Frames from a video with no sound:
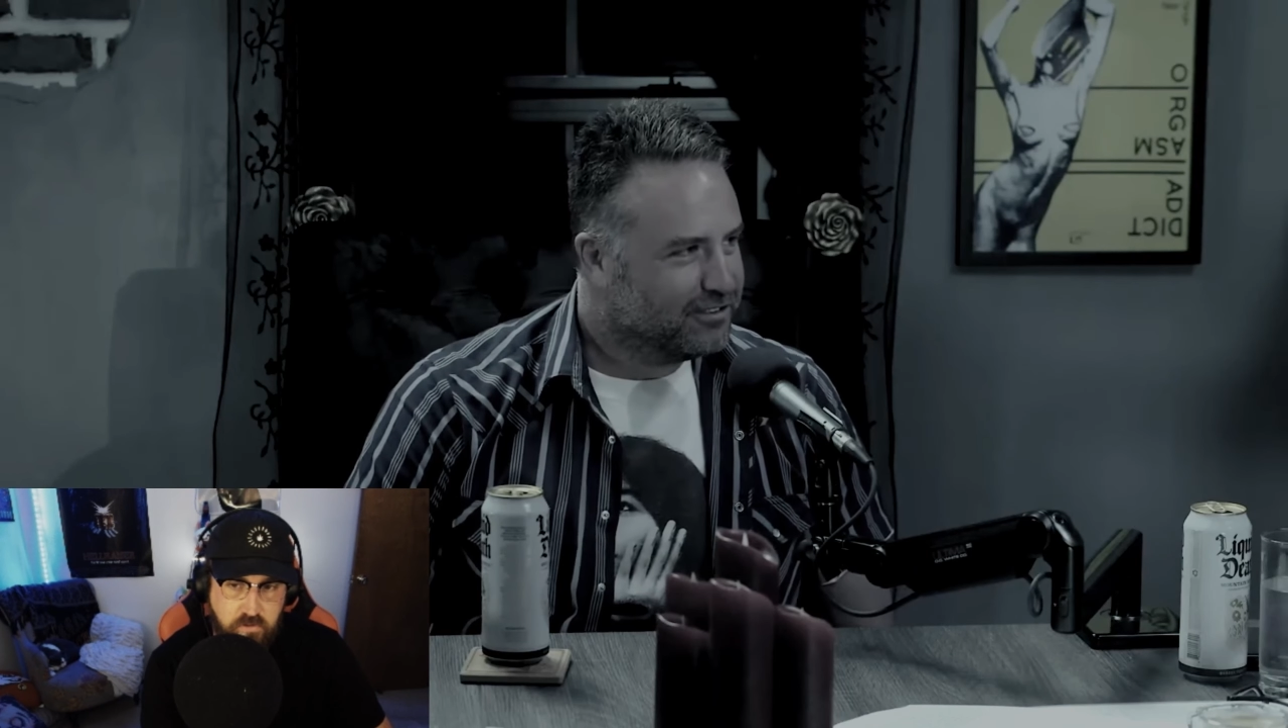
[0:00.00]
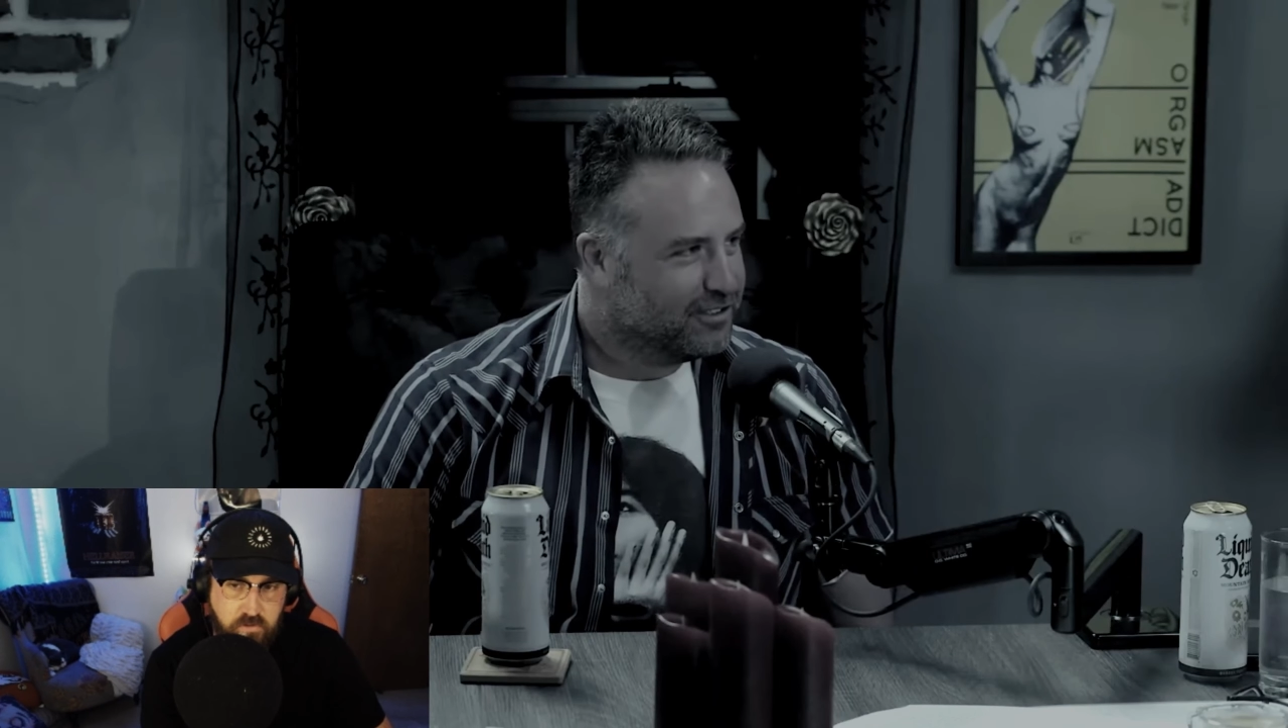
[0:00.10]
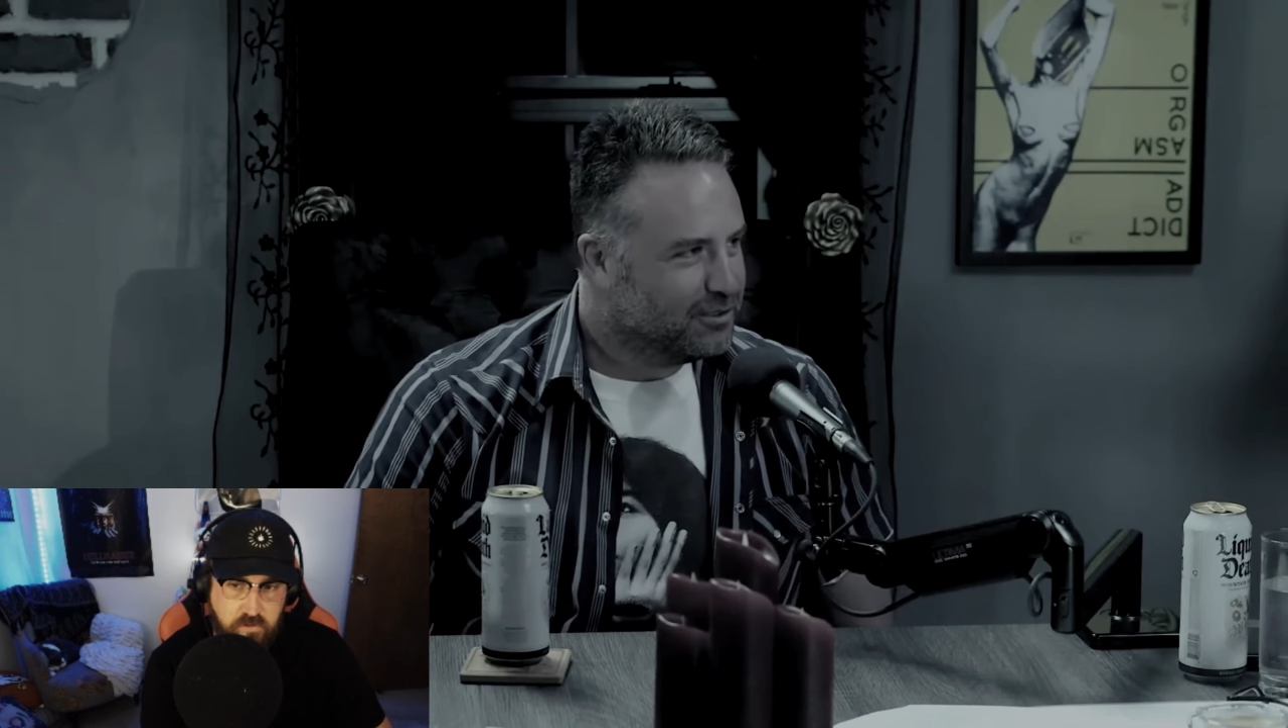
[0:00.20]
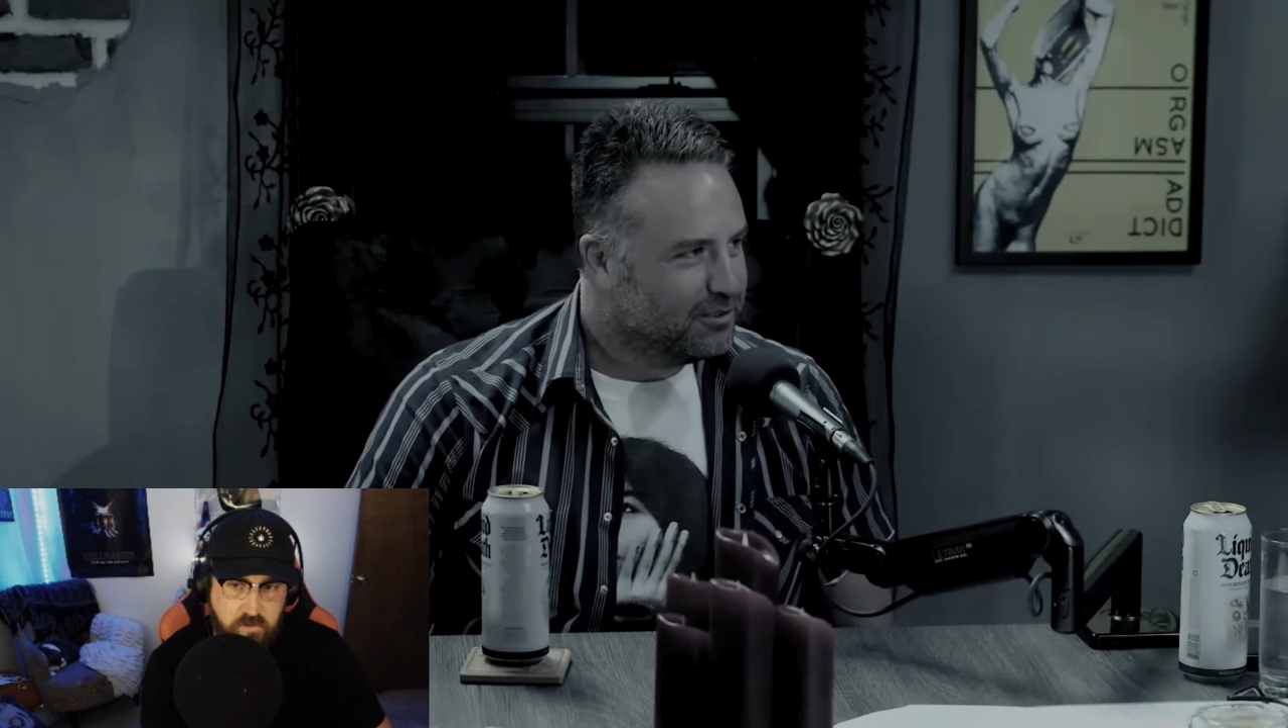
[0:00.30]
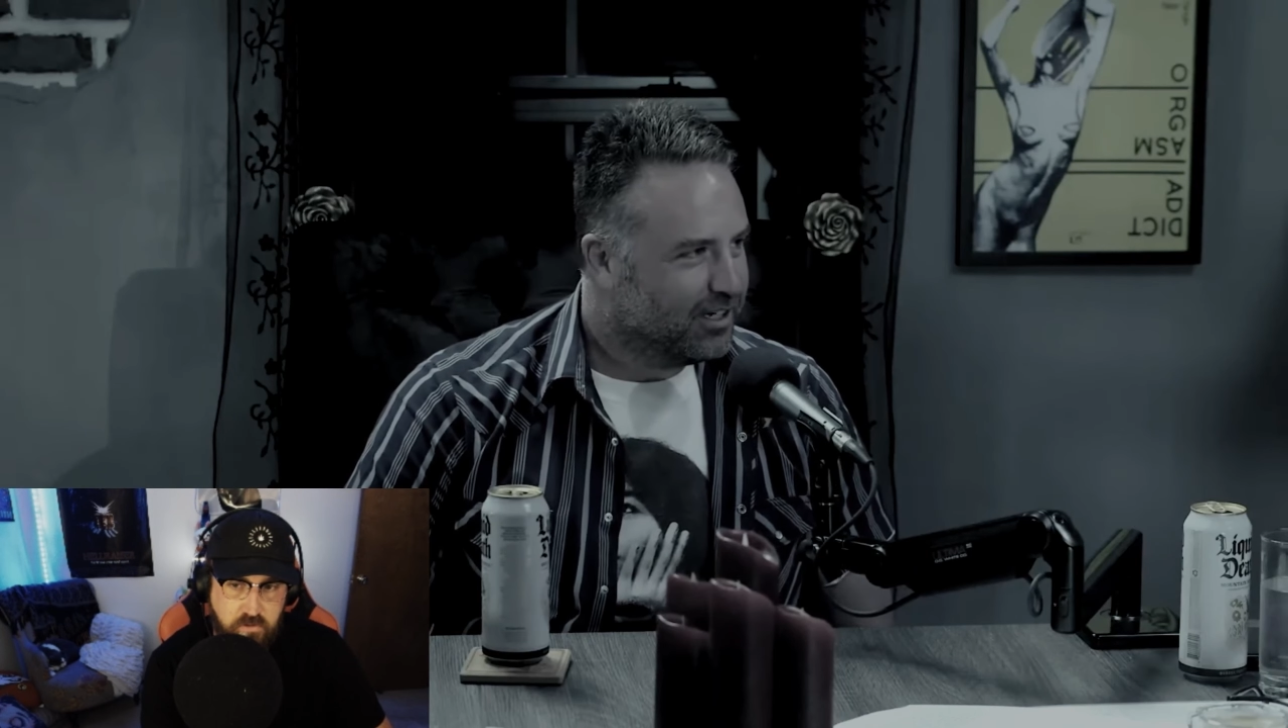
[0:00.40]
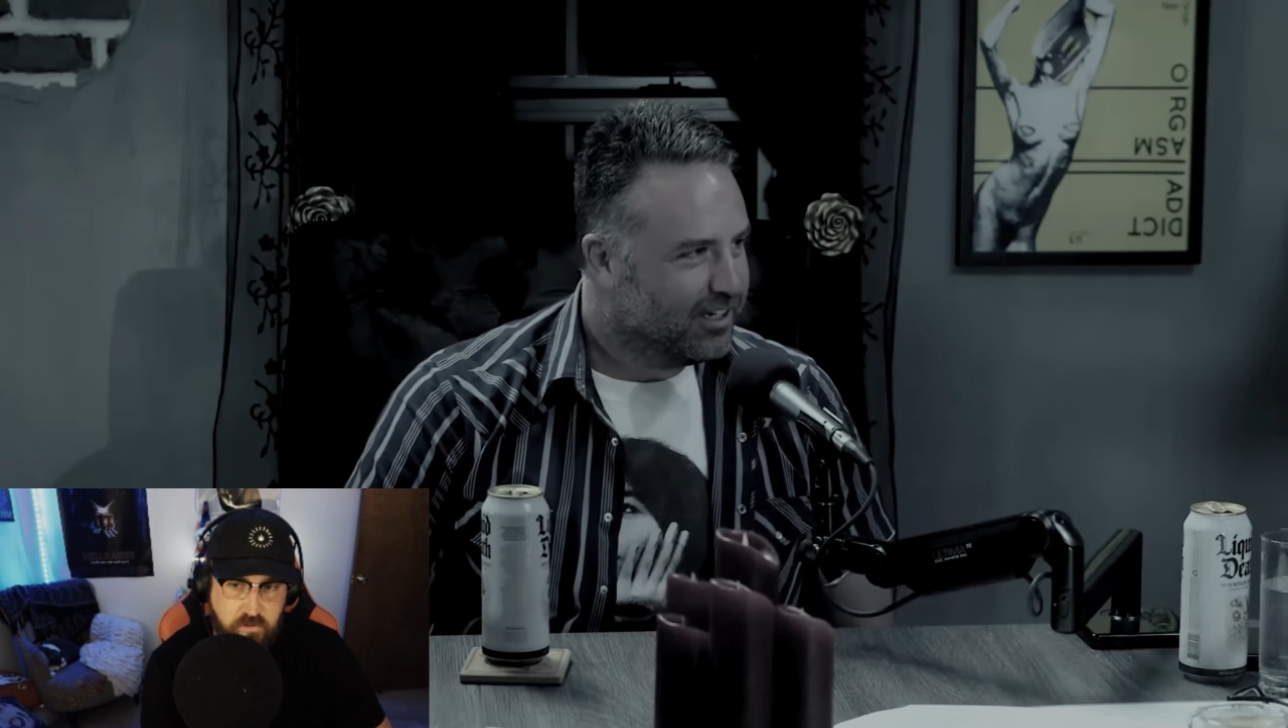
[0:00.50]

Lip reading: too.